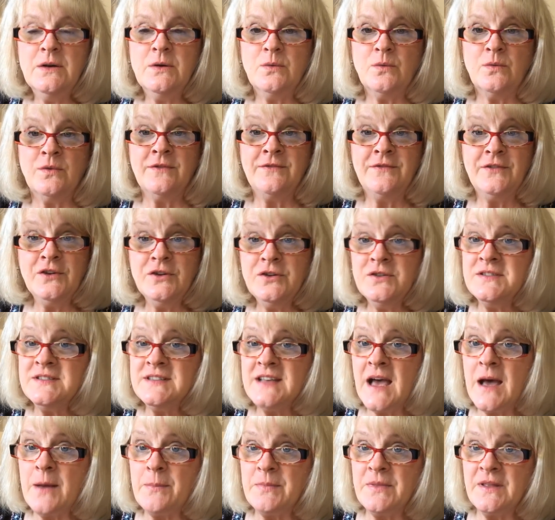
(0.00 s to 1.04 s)
Reverse
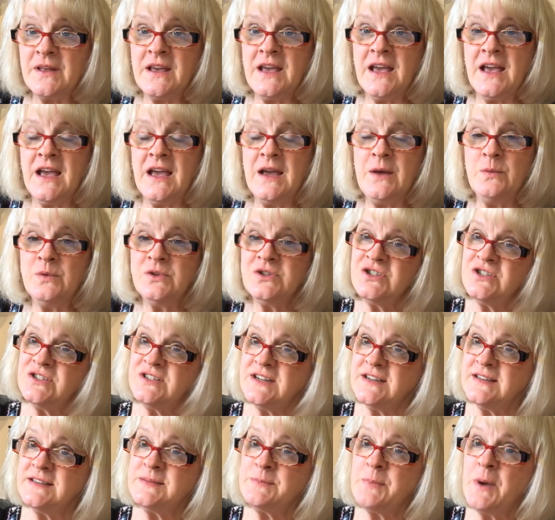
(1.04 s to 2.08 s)
applique, which
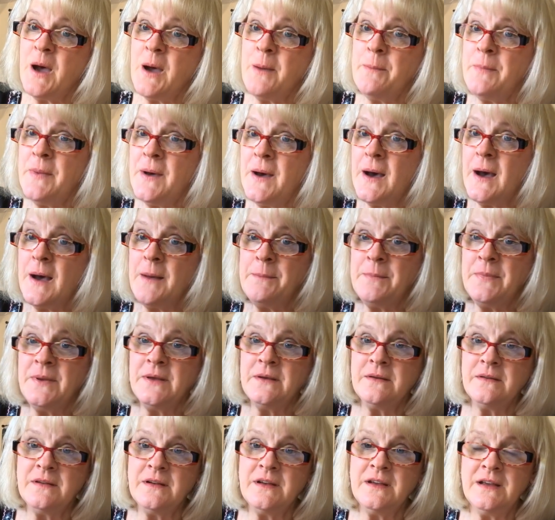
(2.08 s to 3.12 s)
does pop up,
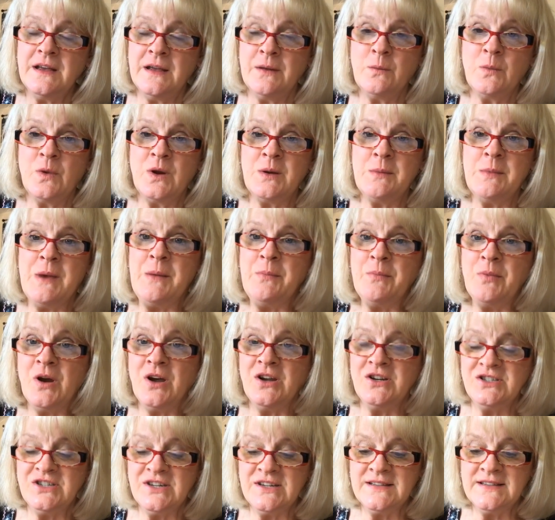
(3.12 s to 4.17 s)
and one of my
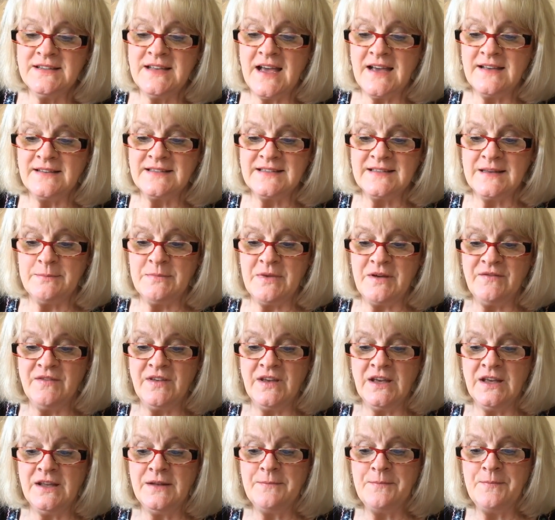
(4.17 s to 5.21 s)
projects has some of
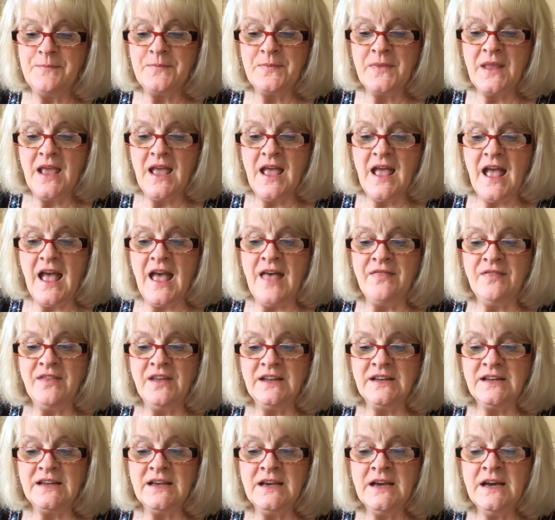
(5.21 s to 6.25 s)
it, and
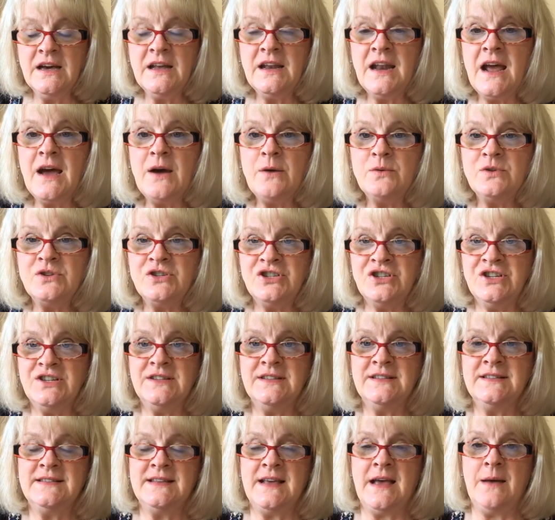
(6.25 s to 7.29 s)
then cut out
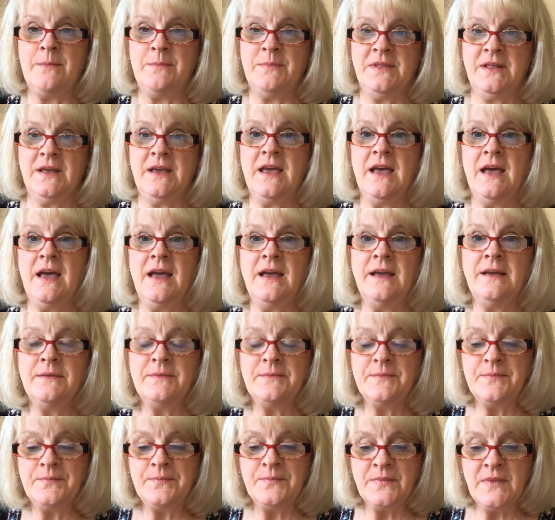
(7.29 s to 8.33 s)
chintz applique.
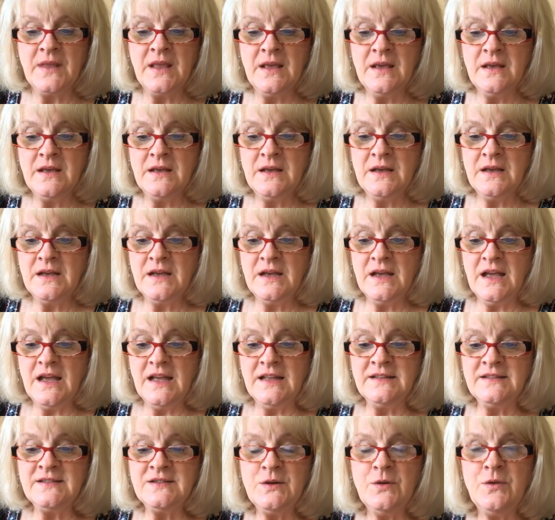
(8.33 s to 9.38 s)

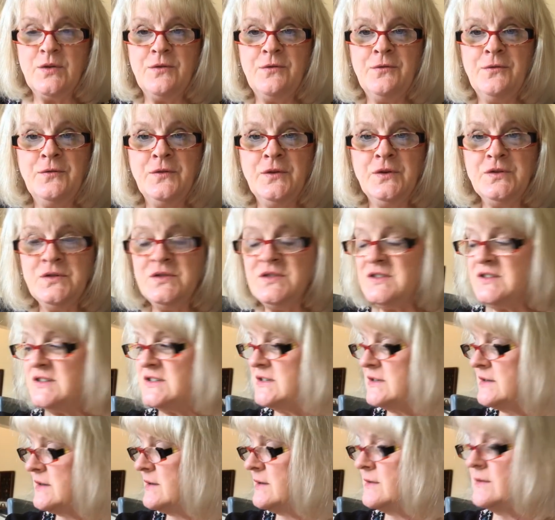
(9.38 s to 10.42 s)
And so the
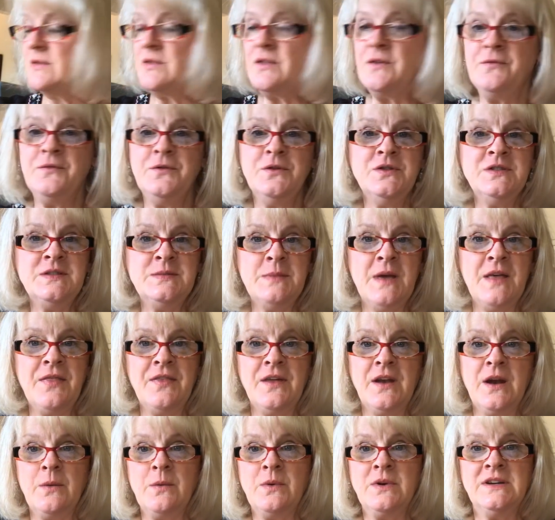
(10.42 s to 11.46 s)
first
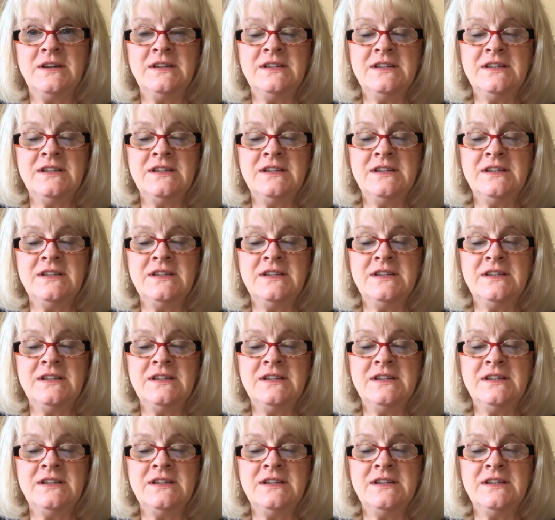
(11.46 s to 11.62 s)
method I want to